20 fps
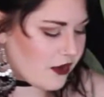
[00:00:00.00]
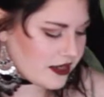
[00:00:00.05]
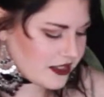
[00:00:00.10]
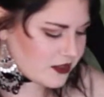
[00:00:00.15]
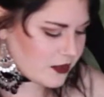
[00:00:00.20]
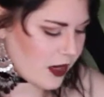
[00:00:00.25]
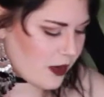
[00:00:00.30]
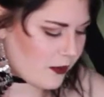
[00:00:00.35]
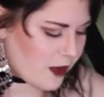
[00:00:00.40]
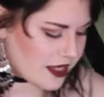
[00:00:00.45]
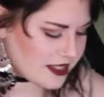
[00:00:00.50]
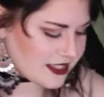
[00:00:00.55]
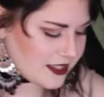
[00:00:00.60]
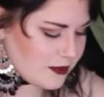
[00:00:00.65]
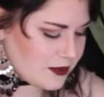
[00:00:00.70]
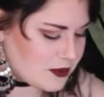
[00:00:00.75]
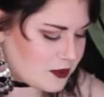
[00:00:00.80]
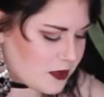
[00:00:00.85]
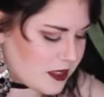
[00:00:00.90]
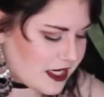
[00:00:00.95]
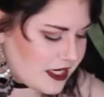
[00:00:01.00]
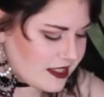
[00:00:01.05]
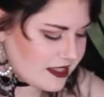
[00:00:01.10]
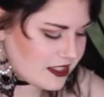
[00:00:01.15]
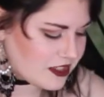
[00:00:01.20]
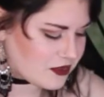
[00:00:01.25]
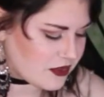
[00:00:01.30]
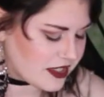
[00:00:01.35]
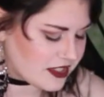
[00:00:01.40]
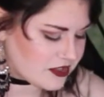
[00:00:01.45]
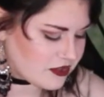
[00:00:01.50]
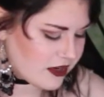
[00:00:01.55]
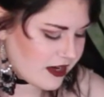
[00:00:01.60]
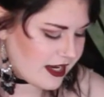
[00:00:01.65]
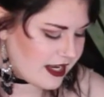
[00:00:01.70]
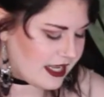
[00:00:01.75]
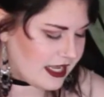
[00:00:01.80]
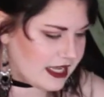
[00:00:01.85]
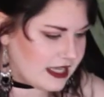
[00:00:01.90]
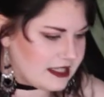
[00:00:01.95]
I was working in this
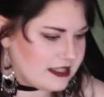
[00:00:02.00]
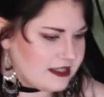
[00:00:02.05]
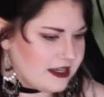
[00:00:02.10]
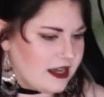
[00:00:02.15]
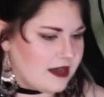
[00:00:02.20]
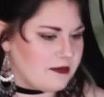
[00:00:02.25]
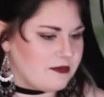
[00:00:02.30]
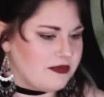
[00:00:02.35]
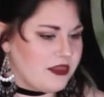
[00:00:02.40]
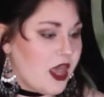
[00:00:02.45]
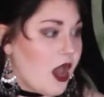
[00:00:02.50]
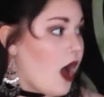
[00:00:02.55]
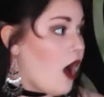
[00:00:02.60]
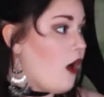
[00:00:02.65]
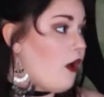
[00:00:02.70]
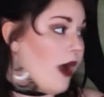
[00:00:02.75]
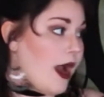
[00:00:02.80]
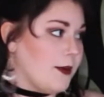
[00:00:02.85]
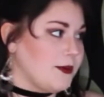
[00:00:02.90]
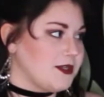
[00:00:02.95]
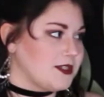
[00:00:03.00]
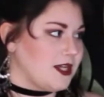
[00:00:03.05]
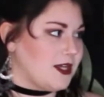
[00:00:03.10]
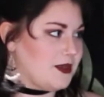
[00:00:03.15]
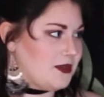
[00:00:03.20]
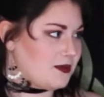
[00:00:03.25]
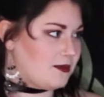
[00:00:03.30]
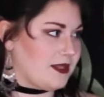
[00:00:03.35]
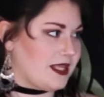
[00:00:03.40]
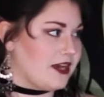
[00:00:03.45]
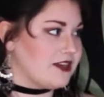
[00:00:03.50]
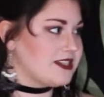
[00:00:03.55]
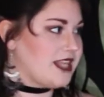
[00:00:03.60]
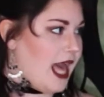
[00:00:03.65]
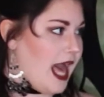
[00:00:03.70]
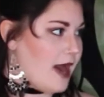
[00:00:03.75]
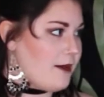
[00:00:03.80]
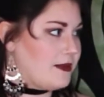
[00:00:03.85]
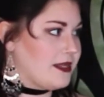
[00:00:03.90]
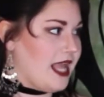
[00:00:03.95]
restaurant, and oh, I want to tell you something else
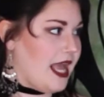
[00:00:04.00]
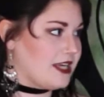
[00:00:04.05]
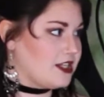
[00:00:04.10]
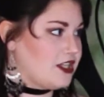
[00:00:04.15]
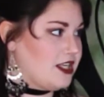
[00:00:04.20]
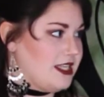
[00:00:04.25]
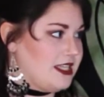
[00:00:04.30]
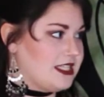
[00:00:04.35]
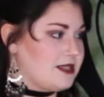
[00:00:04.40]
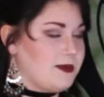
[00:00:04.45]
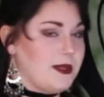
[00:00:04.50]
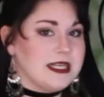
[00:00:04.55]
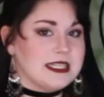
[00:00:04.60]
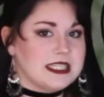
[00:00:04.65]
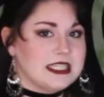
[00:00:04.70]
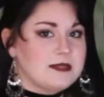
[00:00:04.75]
that happened actually at this place.